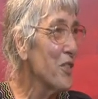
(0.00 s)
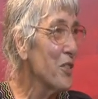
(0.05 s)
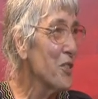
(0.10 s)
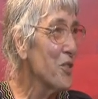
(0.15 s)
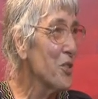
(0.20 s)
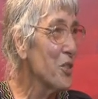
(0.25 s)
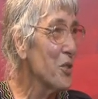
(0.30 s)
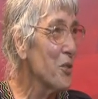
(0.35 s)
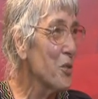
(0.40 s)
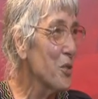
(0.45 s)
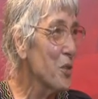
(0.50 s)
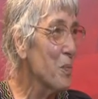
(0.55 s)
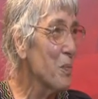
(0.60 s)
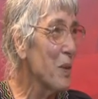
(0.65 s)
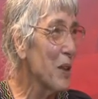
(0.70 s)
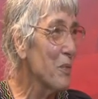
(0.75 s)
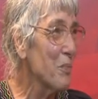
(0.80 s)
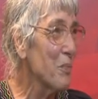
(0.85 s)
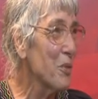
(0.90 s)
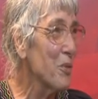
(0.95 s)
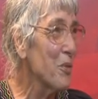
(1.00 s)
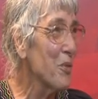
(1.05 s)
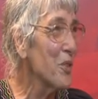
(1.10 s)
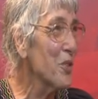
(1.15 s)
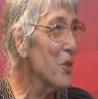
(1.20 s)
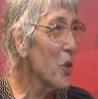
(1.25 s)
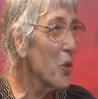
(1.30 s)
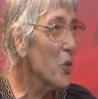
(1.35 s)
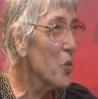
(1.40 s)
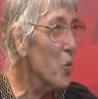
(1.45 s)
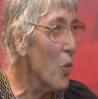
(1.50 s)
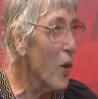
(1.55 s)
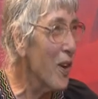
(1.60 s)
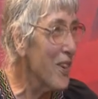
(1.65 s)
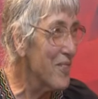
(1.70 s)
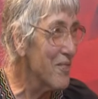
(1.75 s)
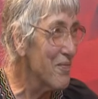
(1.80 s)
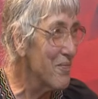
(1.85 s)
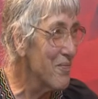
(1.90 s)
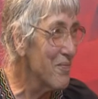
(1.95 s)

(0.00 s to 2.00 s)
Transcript: on George Padmore. Not one.